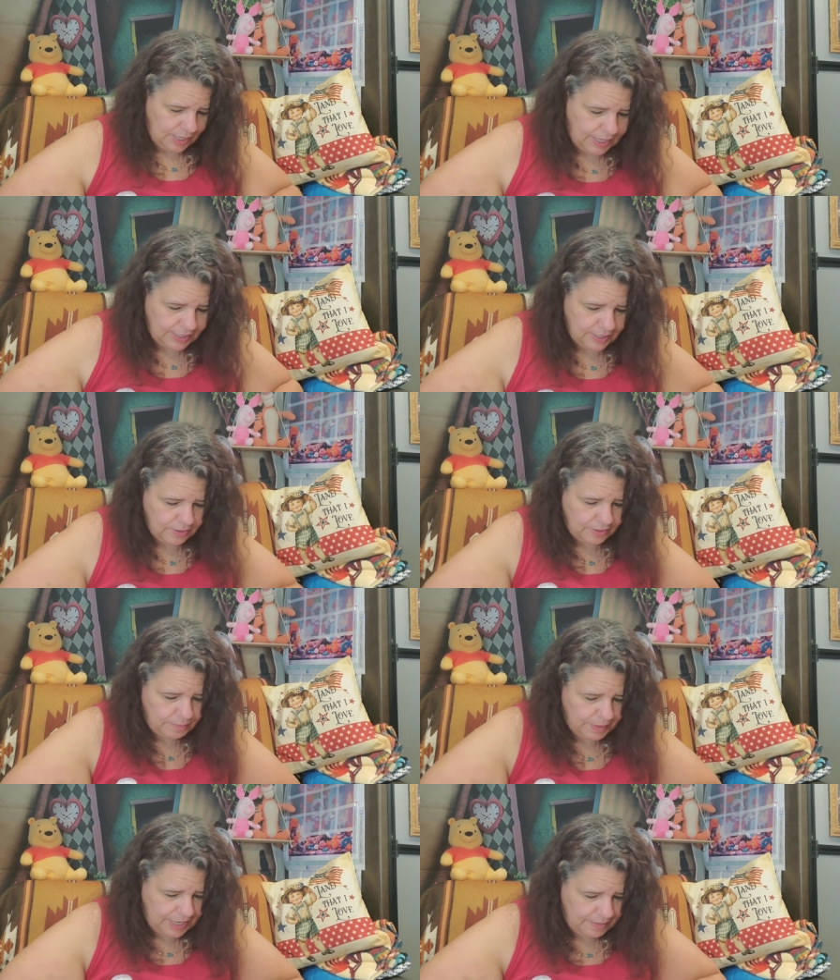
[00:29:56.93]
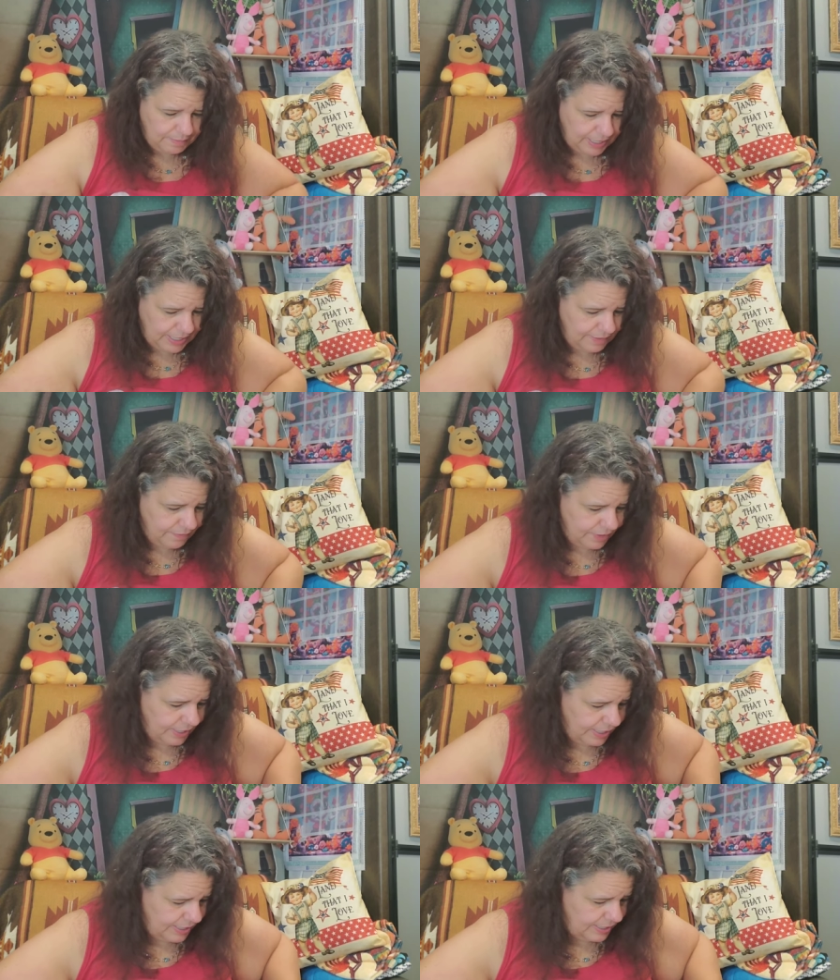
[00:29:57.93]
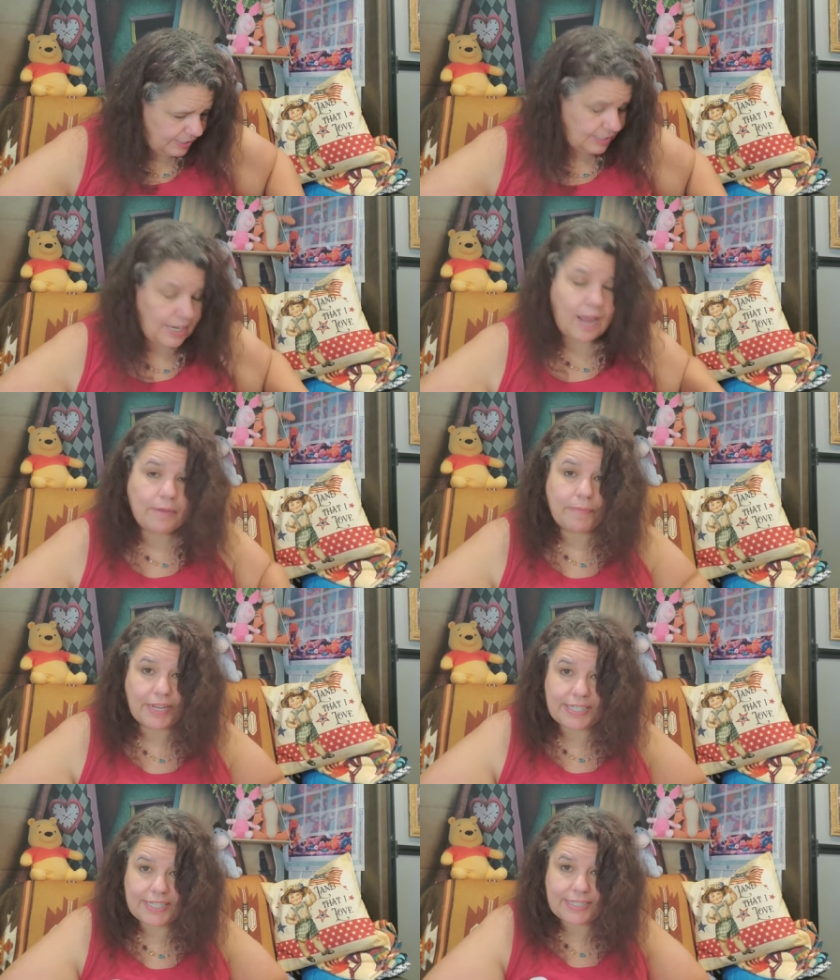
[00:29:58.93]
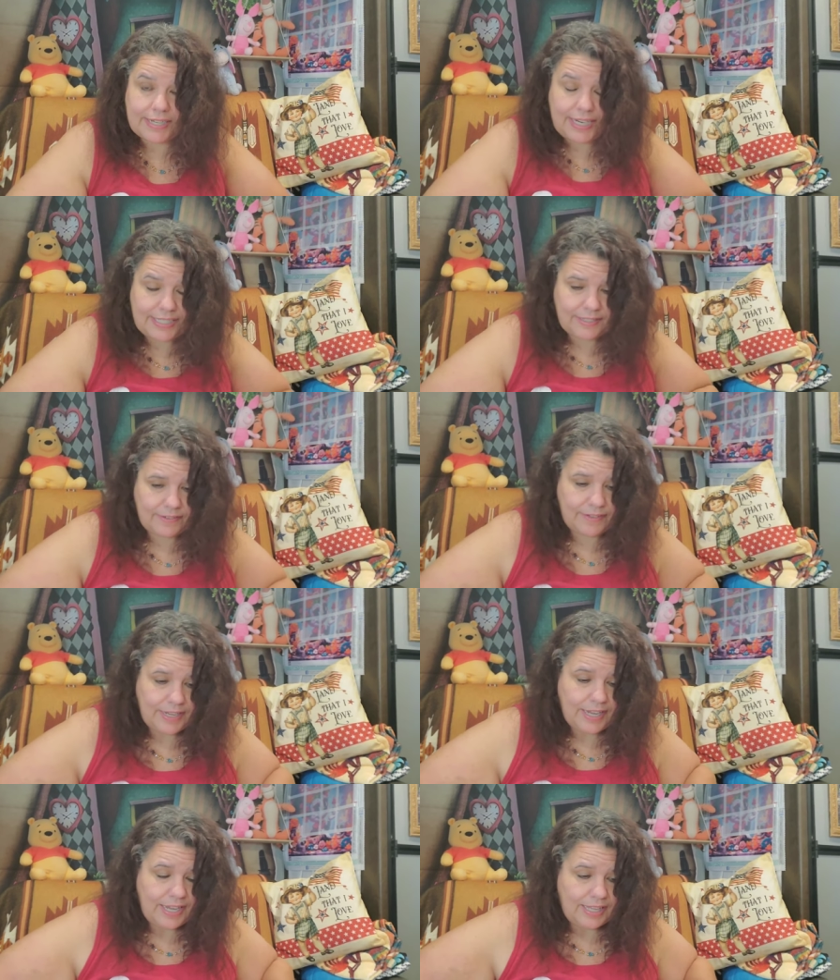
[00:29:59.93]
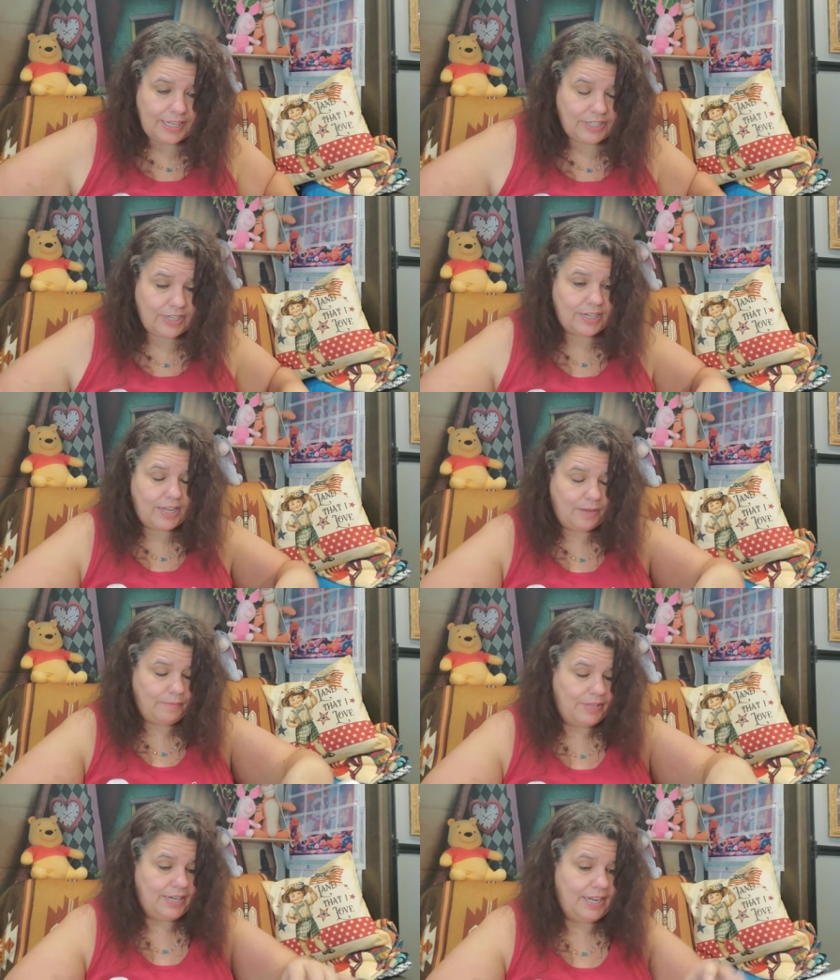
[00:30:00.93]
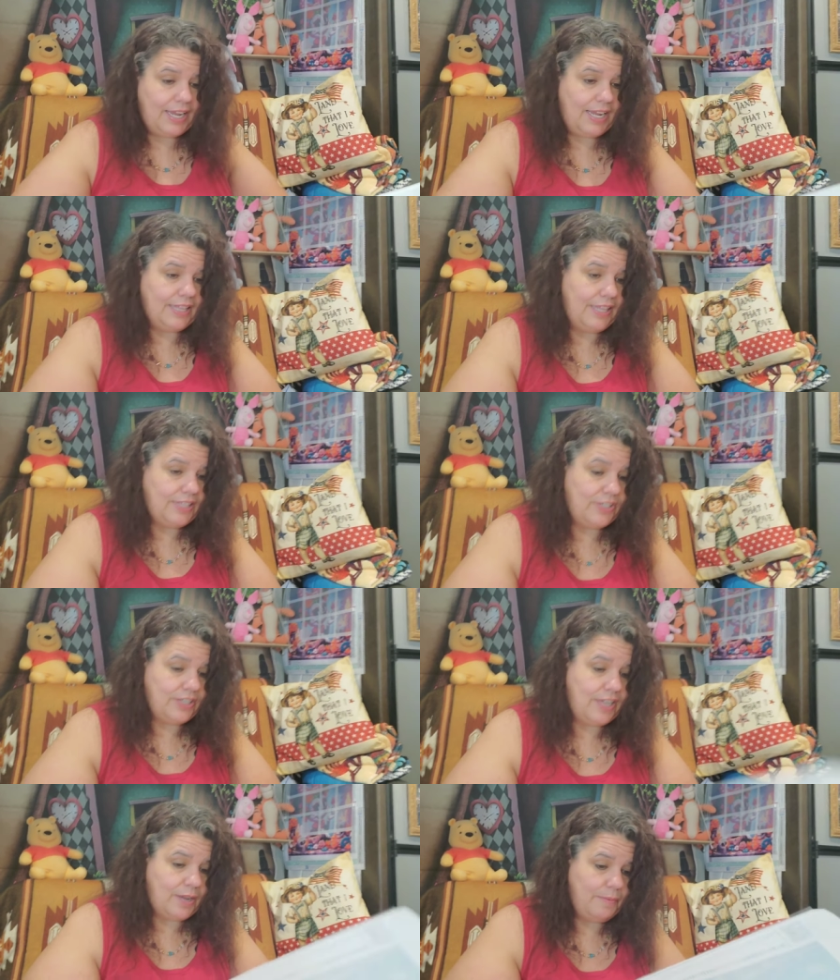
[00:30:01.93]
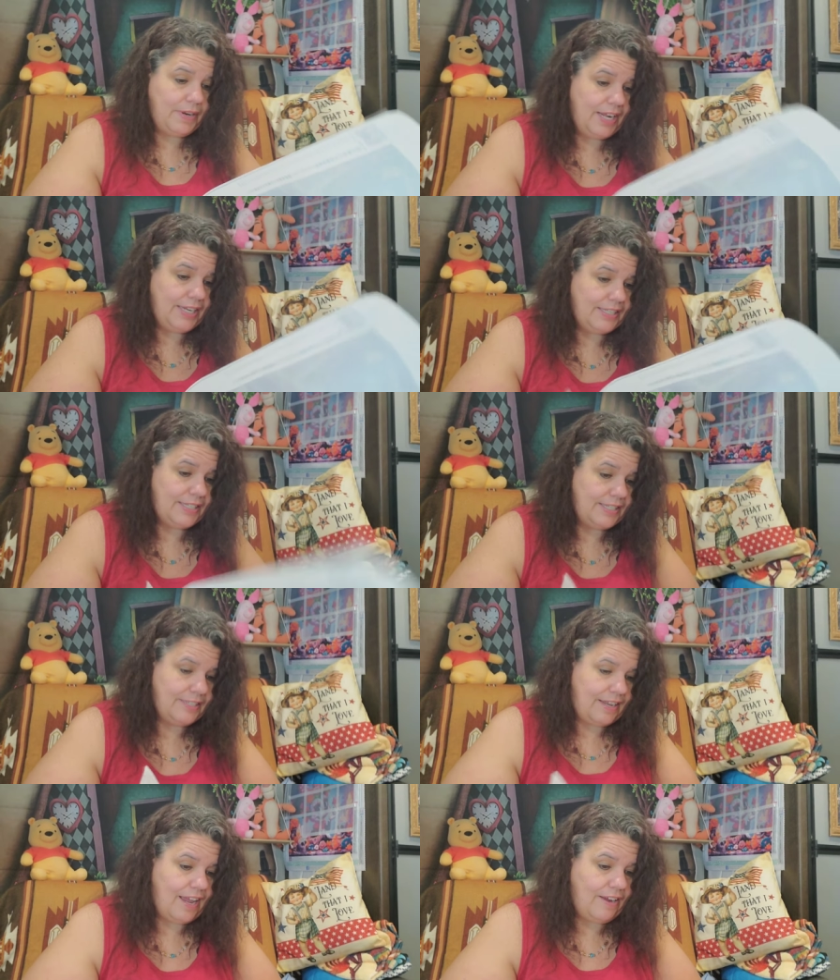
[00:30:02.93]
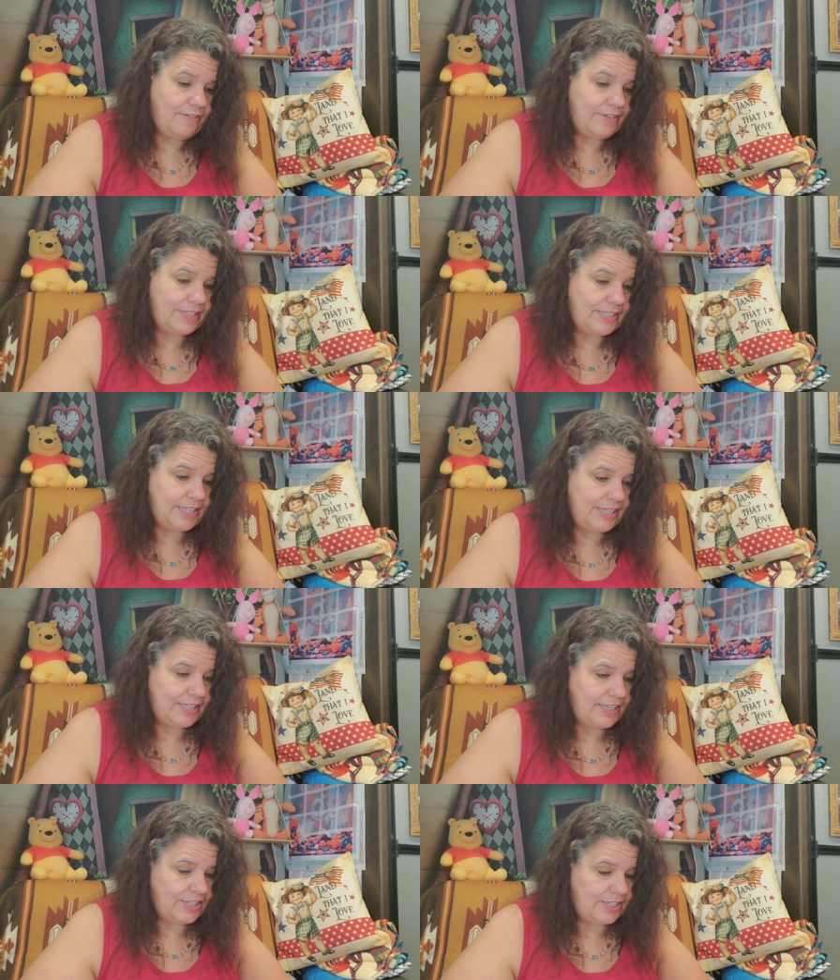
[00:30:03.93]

And you know, you're paying money for these diamond paintings, right? So they should come nice. I always think they